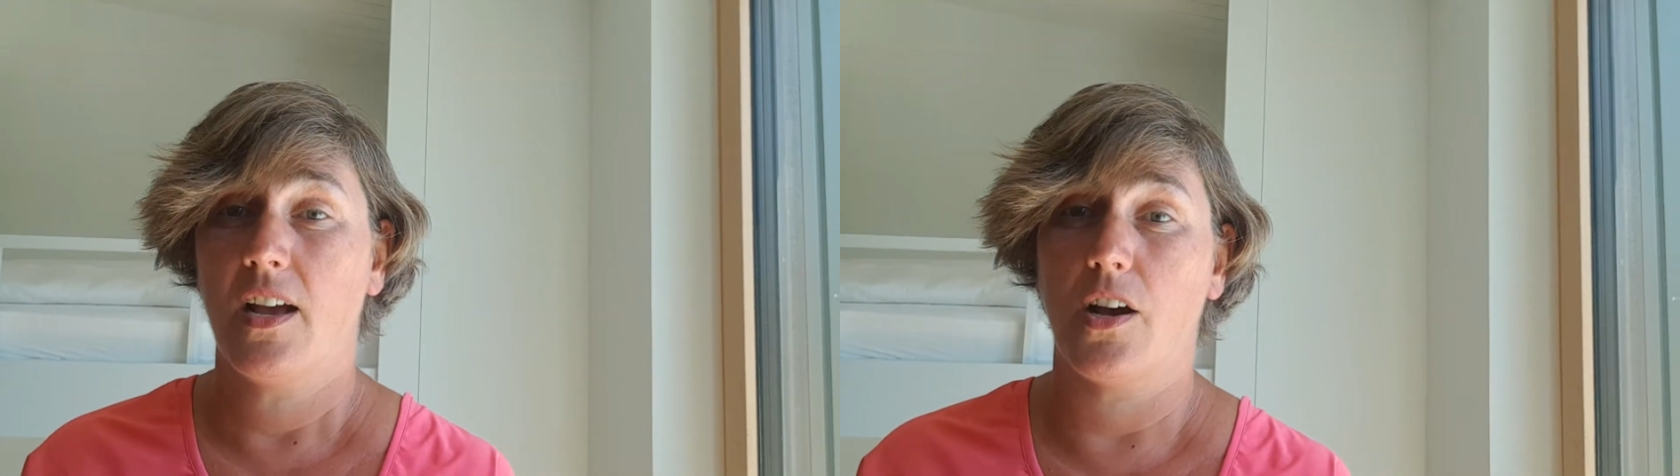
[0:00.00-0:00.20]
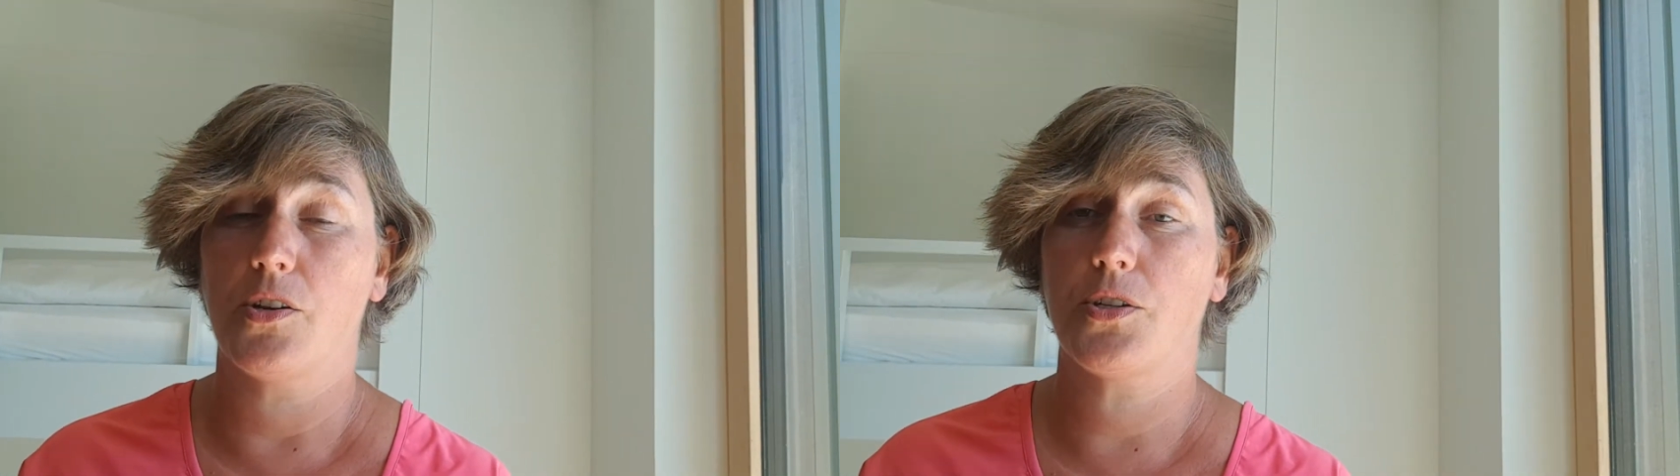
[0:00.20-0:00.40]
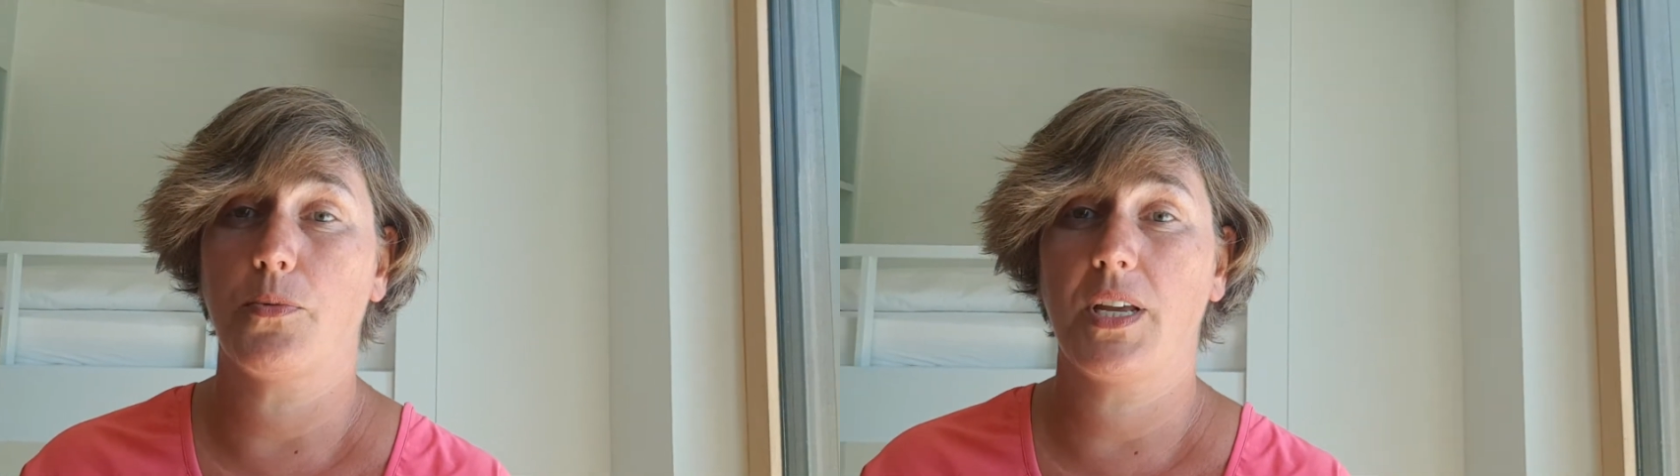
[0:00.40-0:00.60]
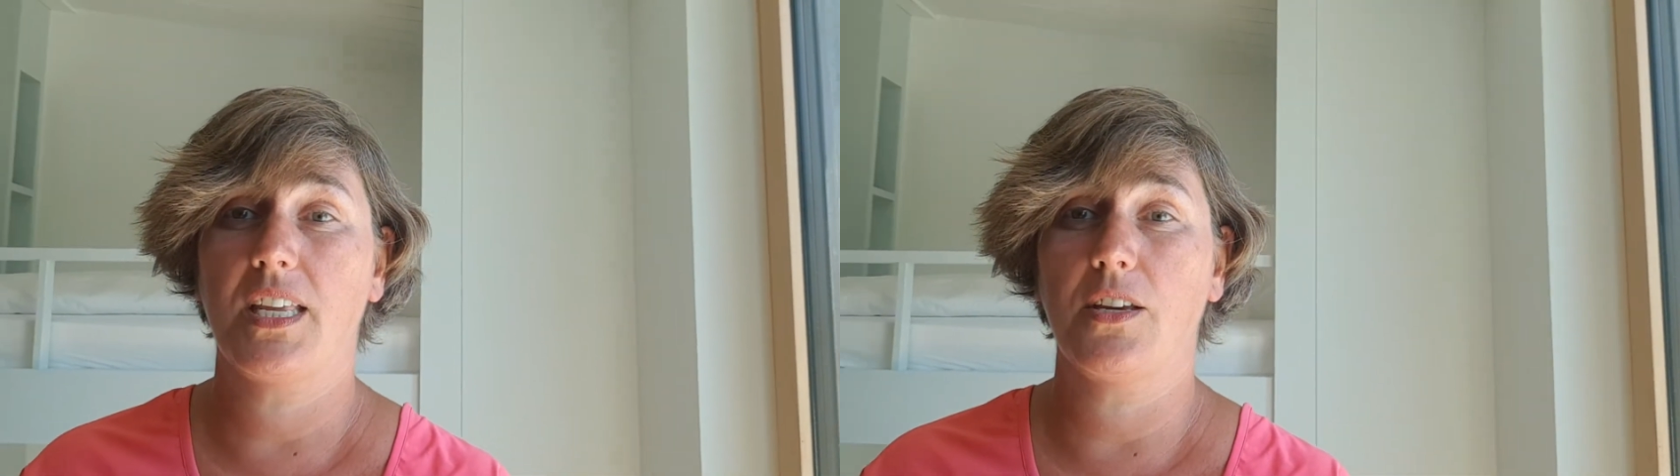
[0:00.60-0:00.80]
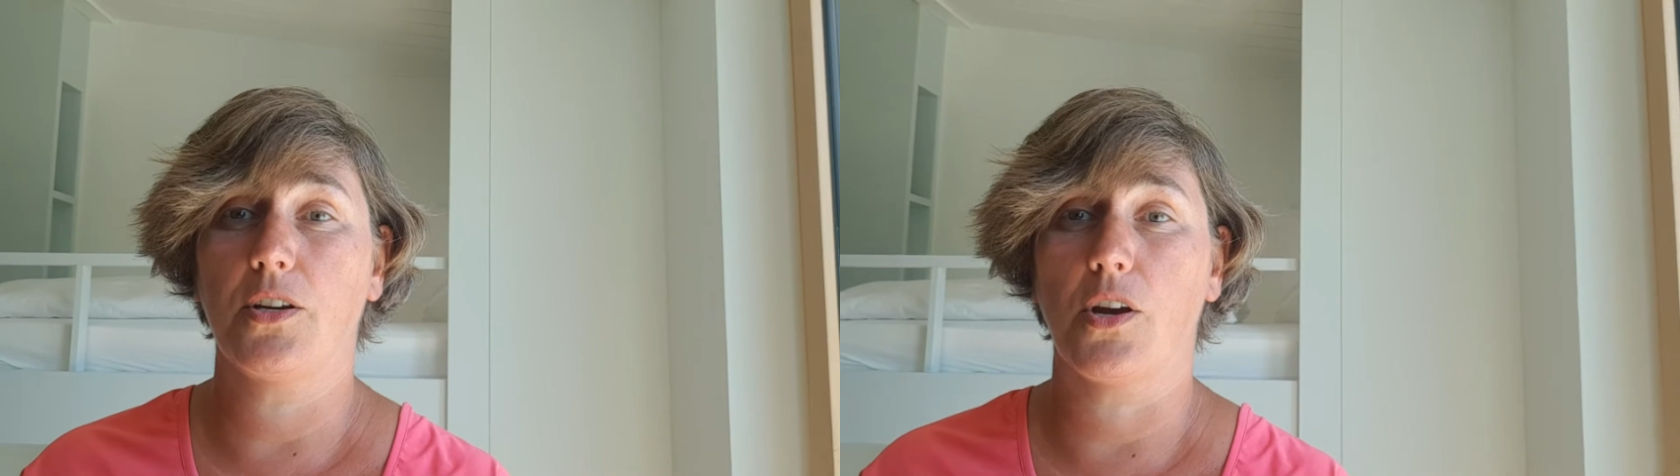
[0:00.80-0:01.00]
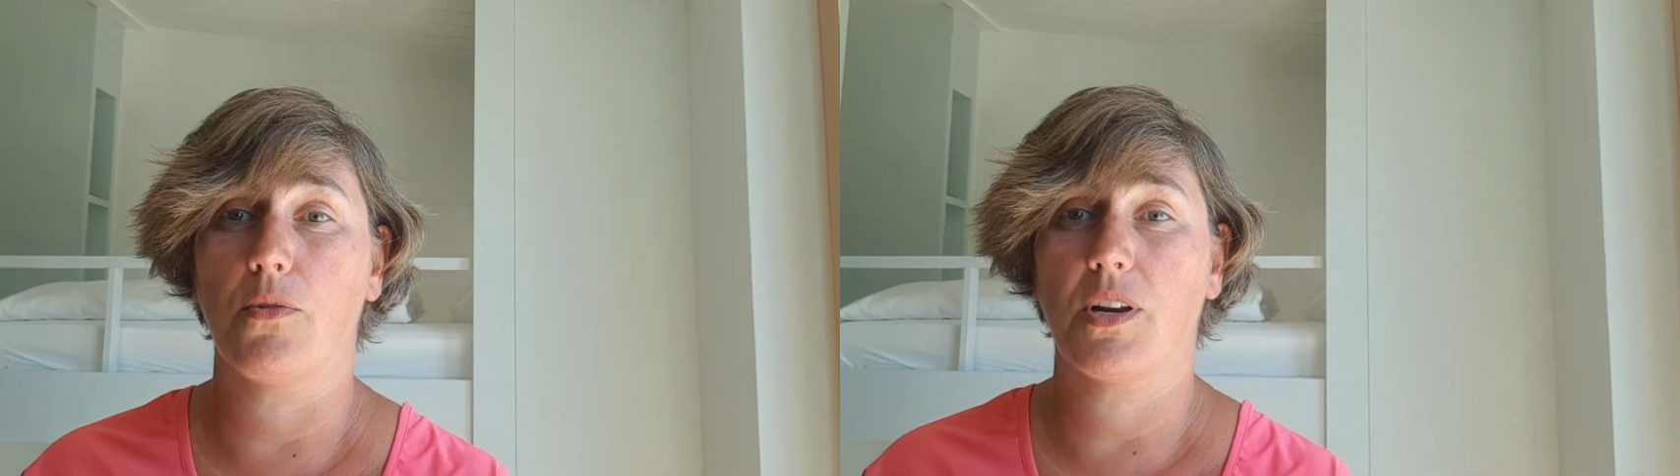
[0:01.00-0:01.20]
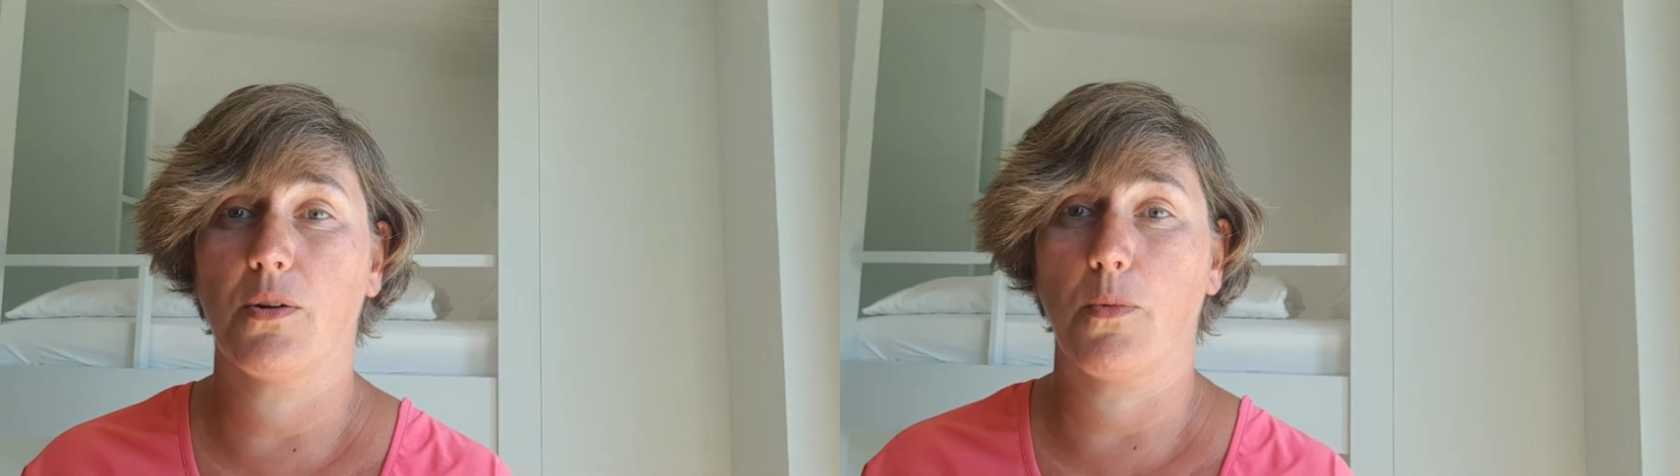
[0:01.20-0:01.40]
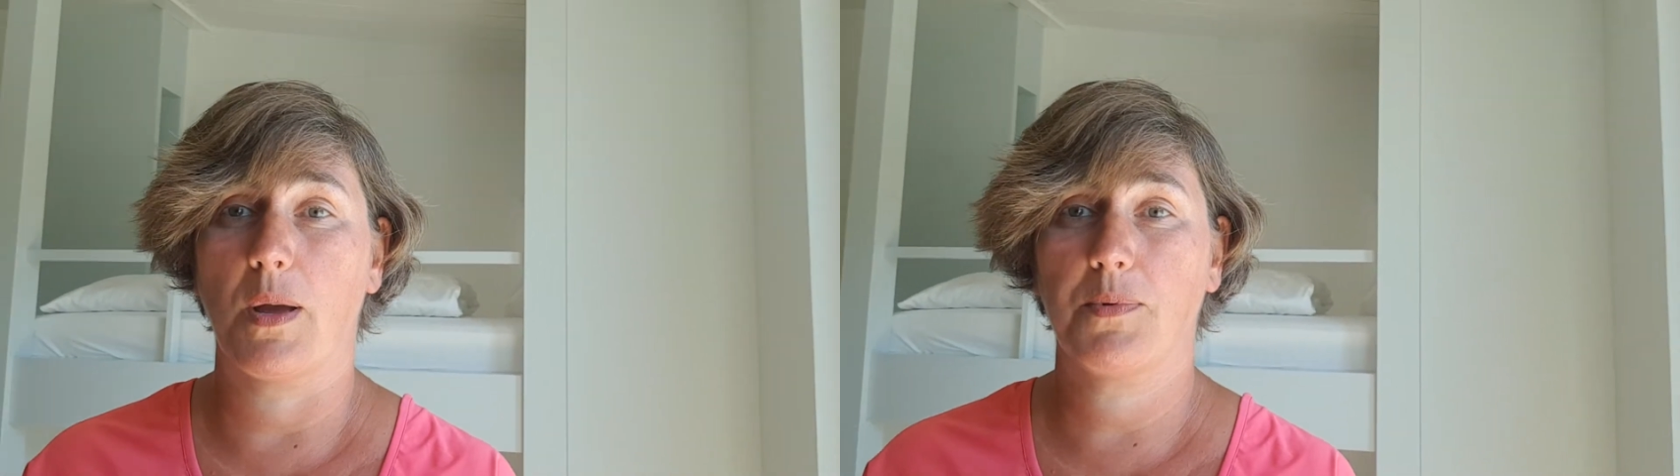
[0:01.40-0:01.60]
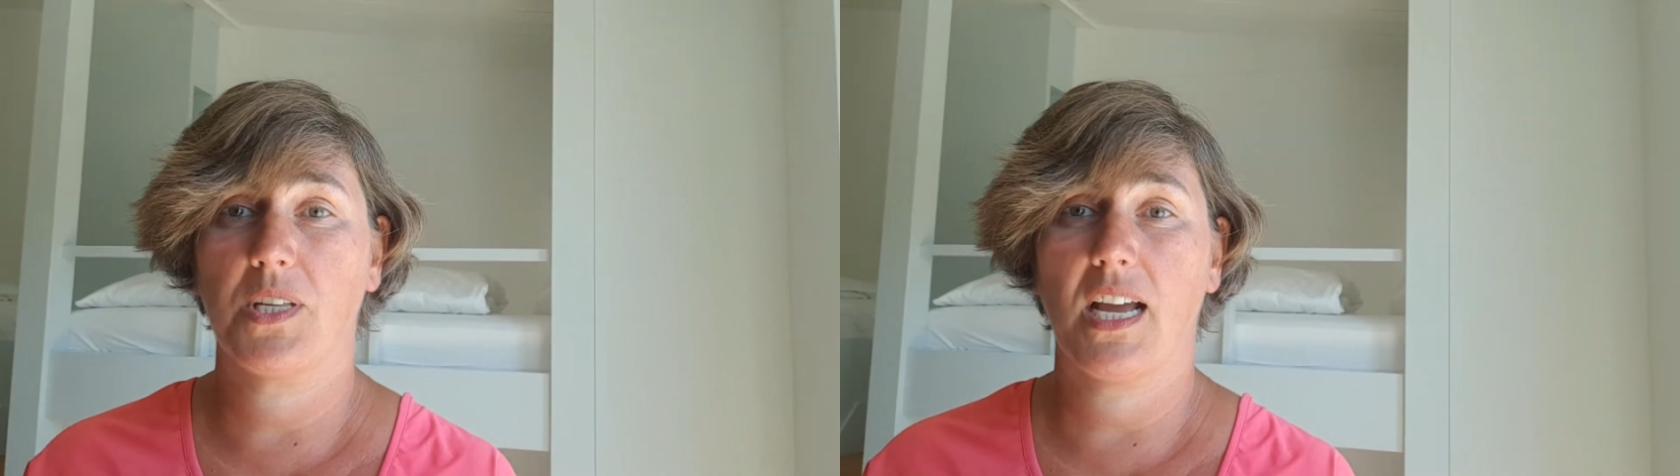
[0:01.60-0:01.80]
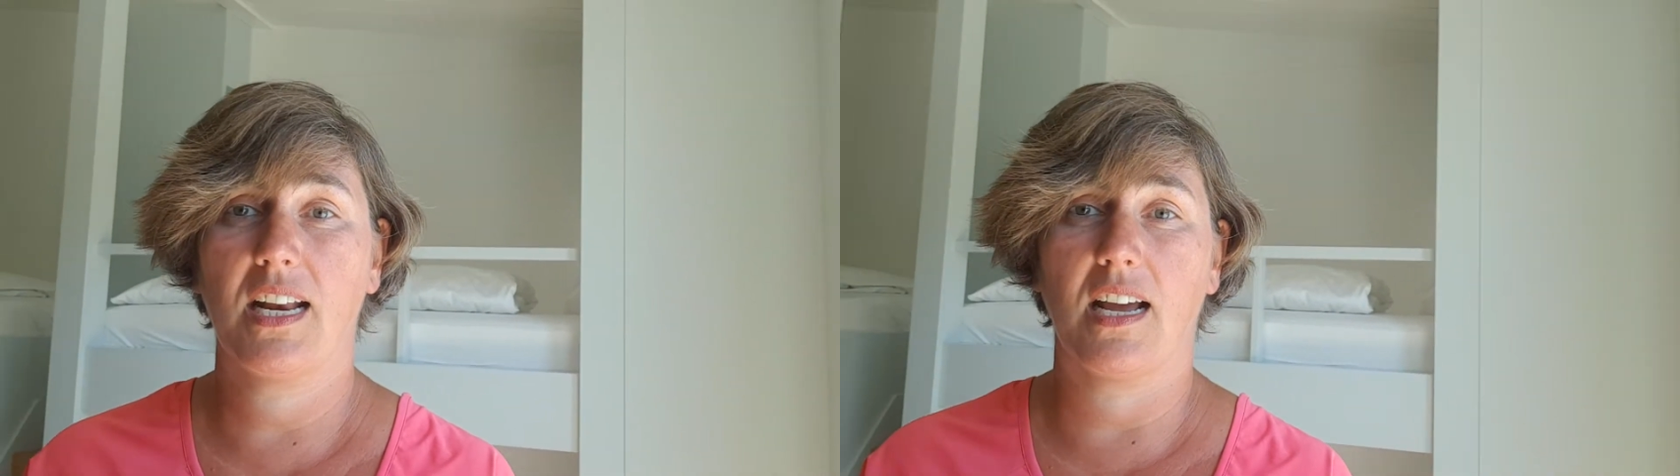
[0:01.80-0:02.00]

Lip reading: Also, when you go on a website,